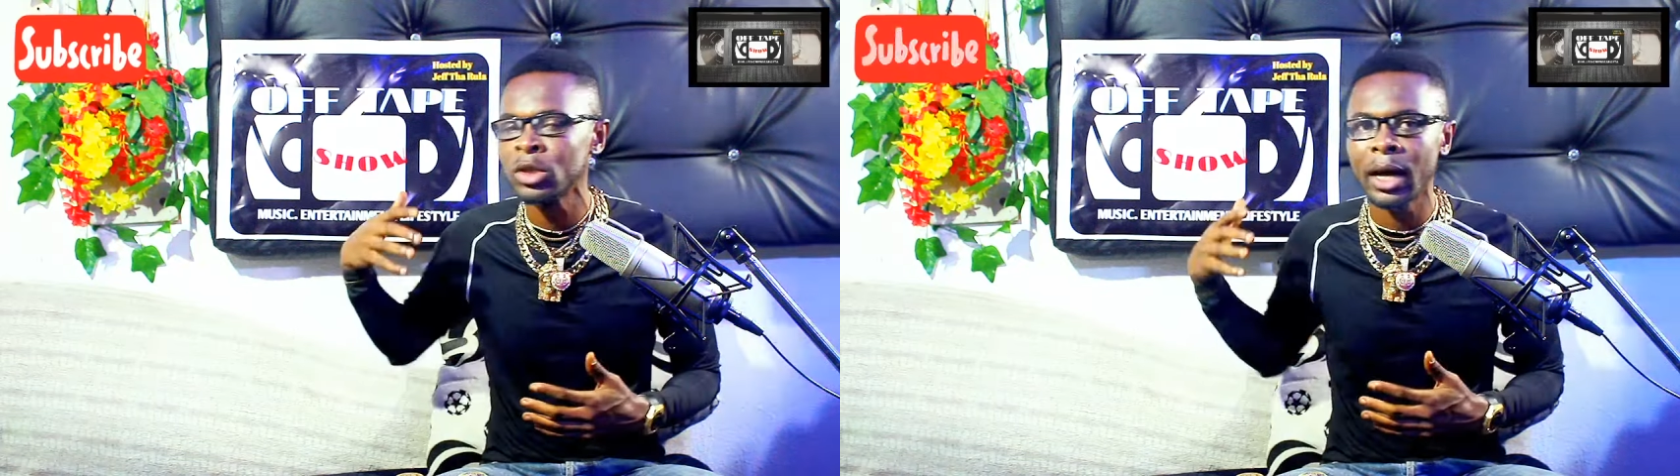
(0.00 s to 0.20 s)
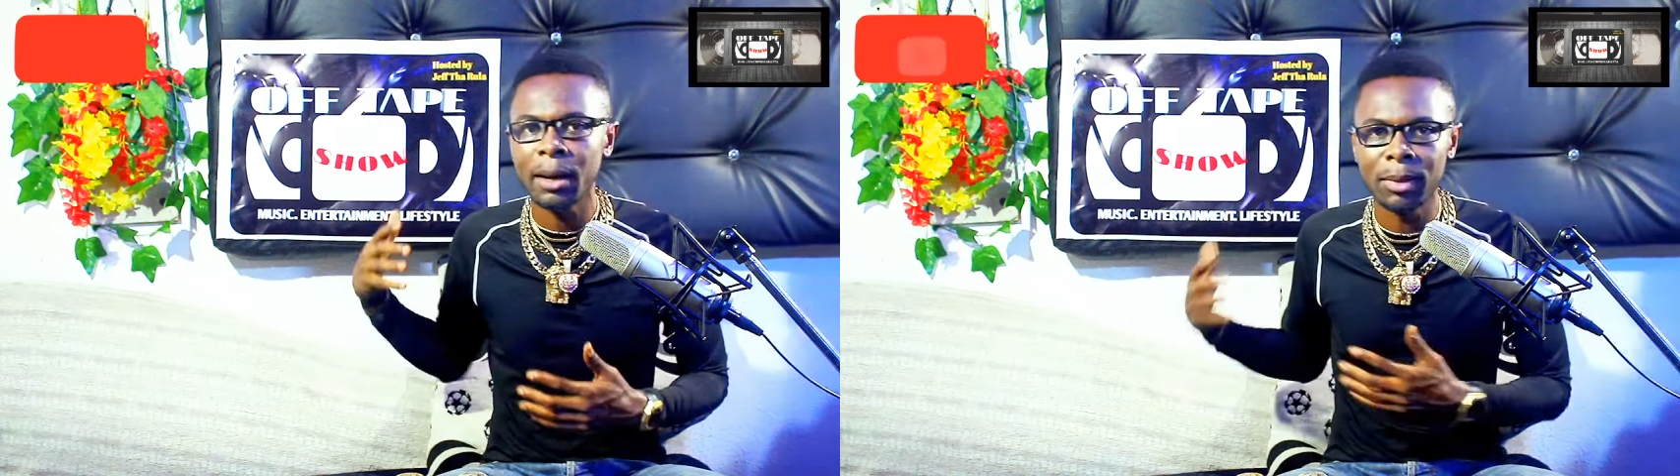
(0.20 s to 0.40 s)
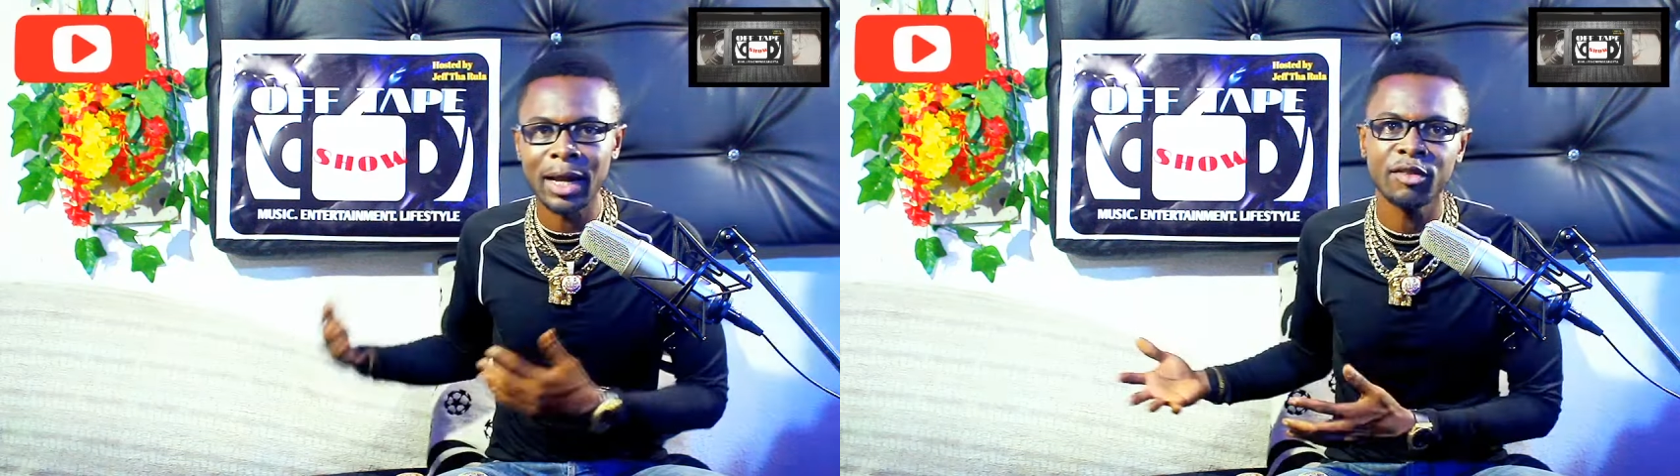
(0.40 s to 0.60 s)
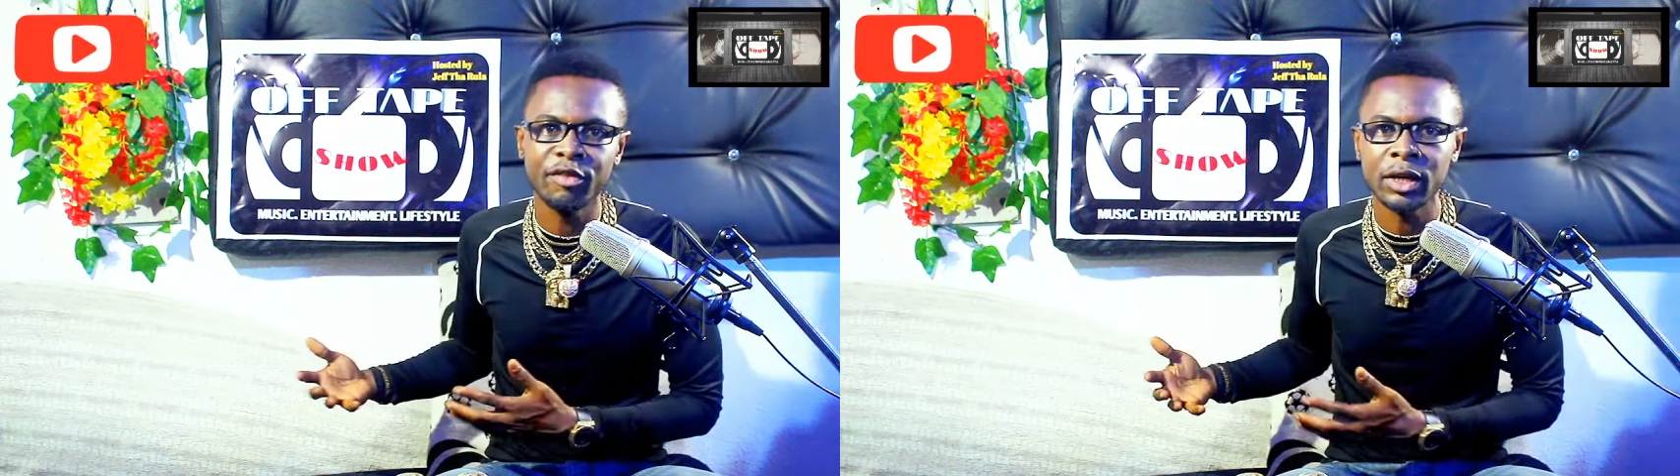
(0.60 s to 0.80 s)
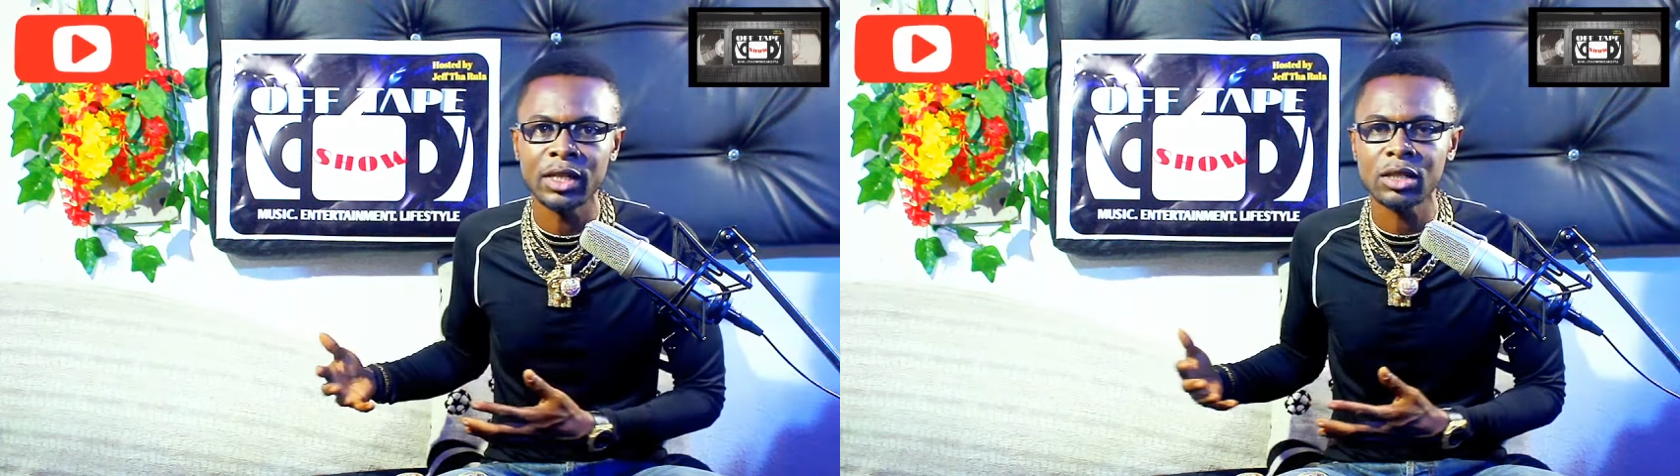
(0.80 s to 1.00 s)
and
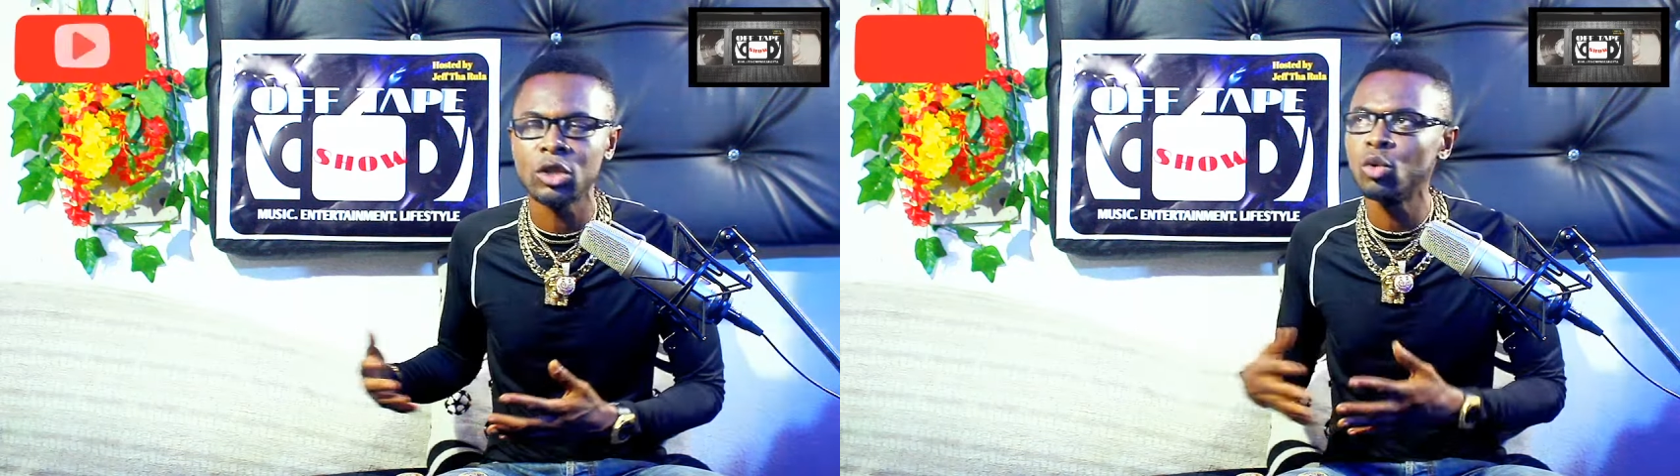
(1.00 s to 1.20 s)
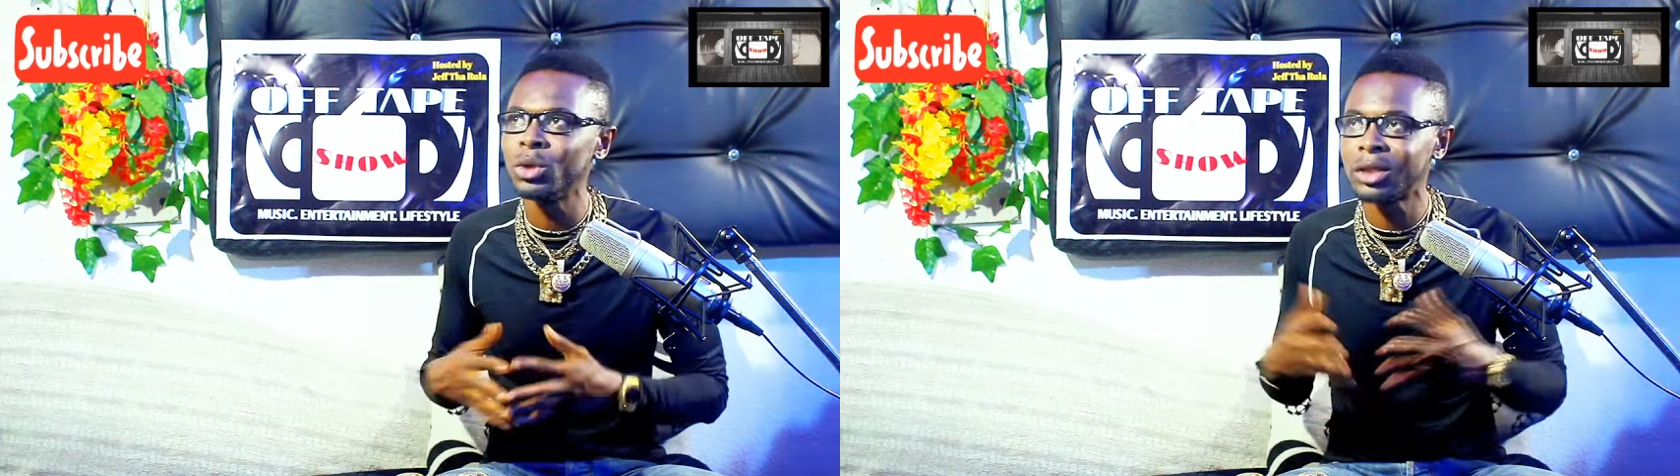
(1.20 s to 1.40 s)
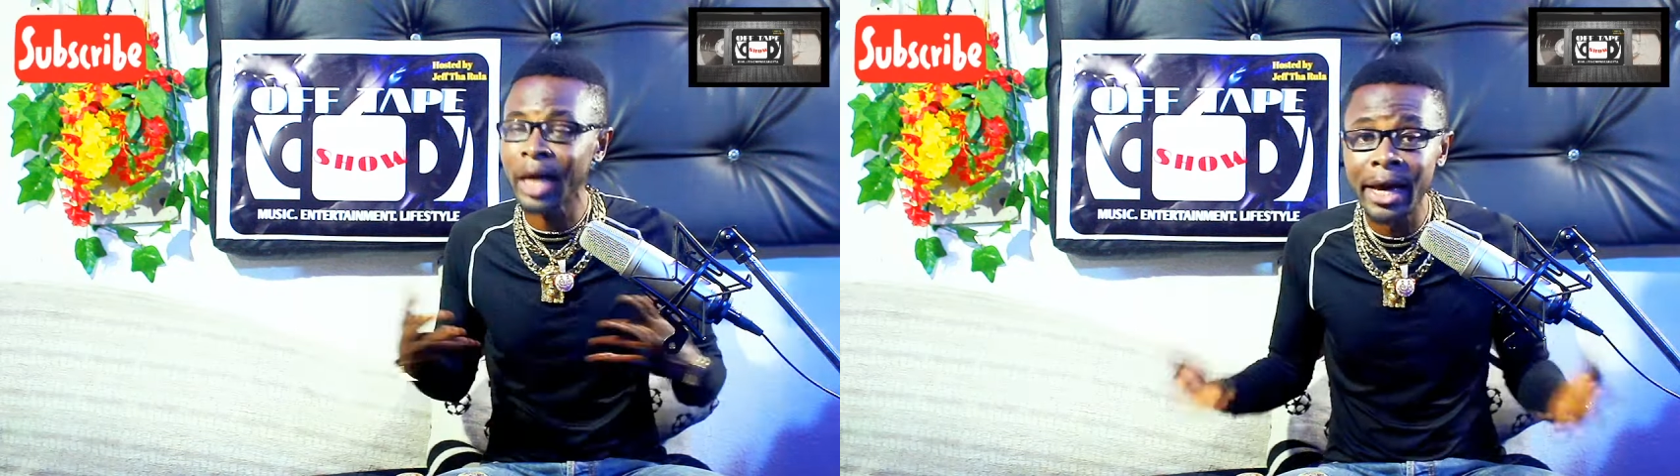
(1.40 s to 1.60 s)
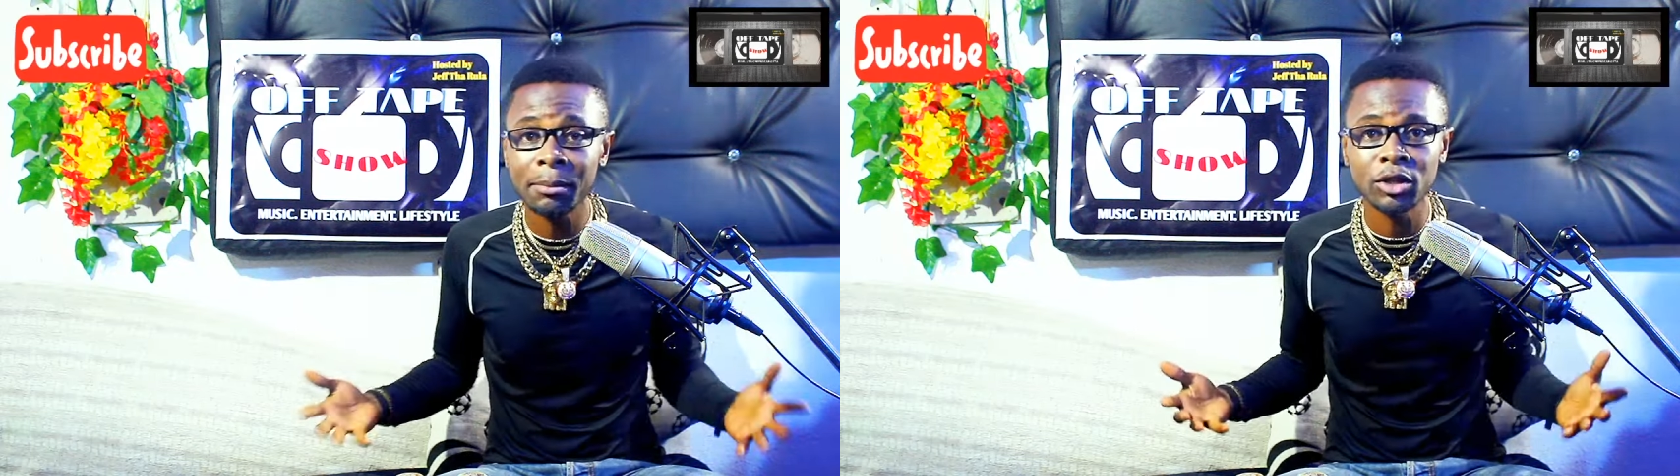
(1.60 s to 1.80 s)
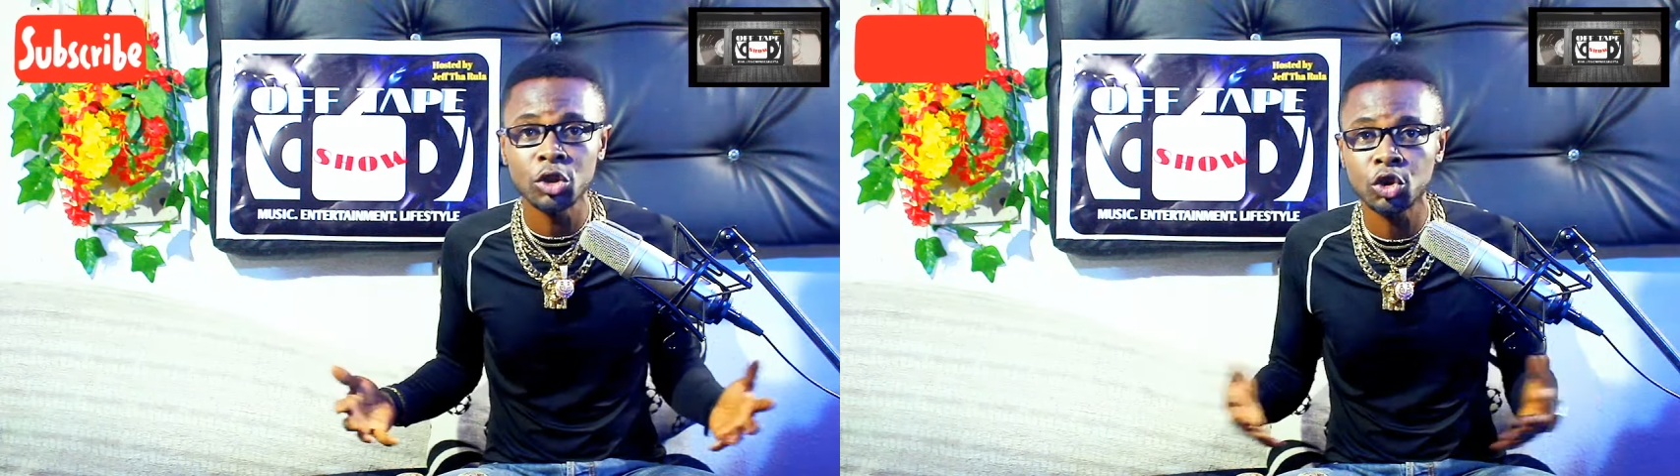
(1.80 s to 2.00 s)
Blackface, you know, with time
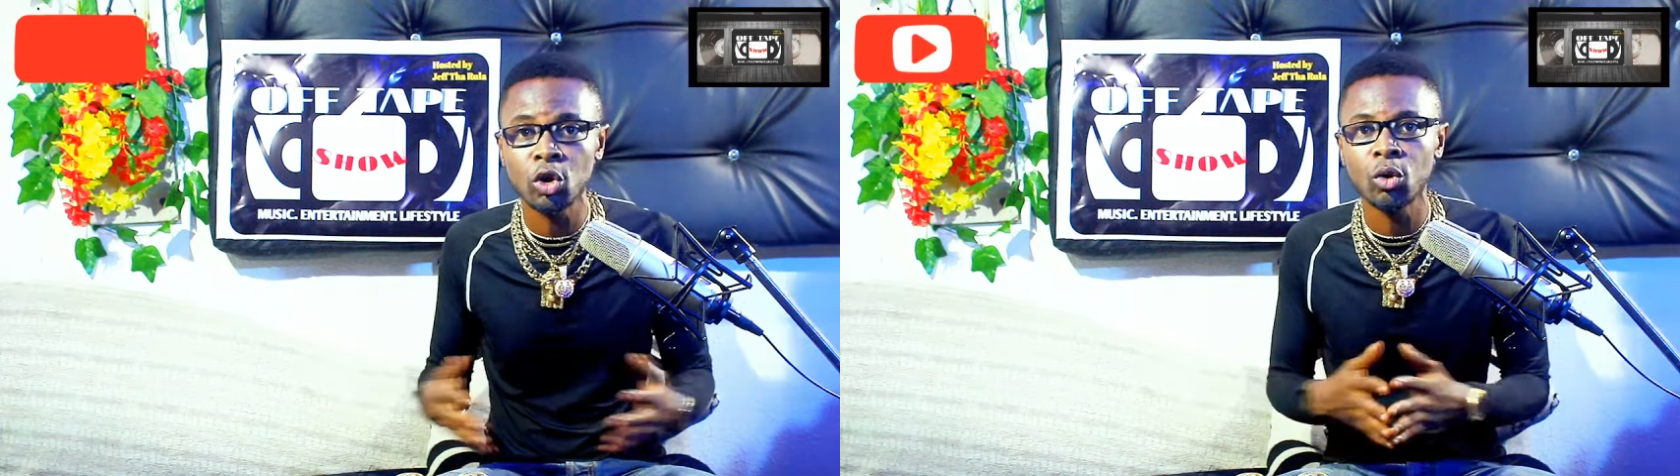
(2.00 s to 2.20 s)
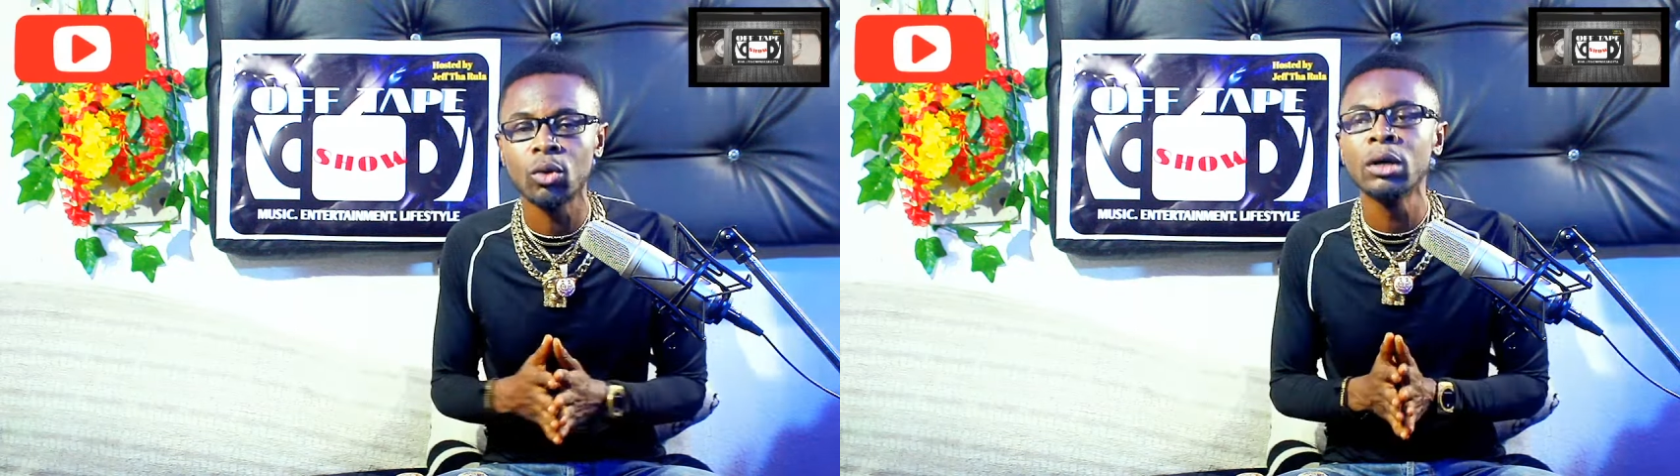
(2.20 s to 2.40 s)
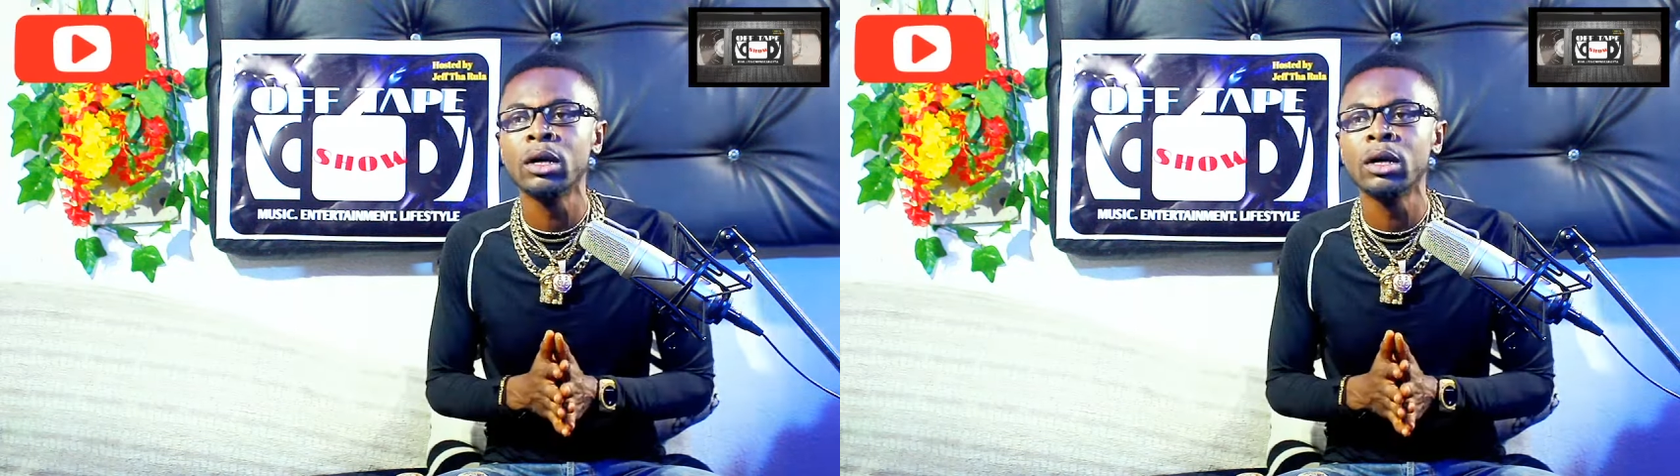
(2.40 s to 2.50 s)
in the show,